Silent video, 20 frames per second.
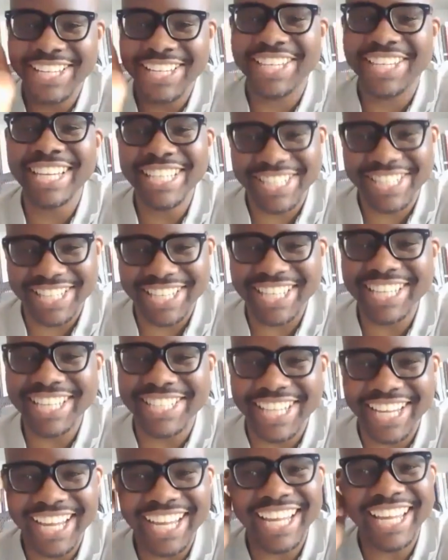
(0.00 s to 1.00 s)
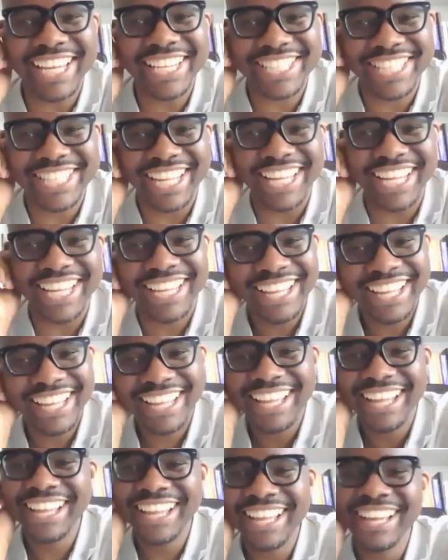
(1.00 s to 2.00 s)
he's, he's, um, he's, he's, like
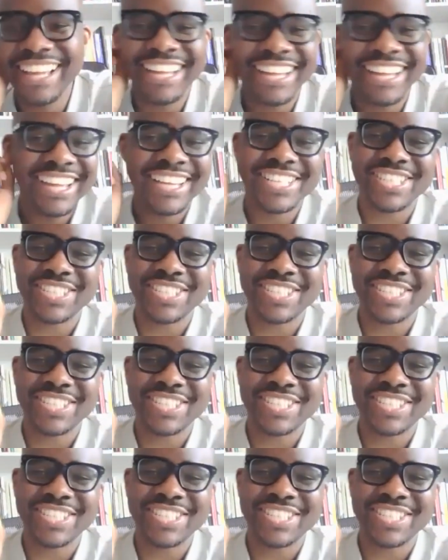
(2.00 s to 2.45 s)
he's like I've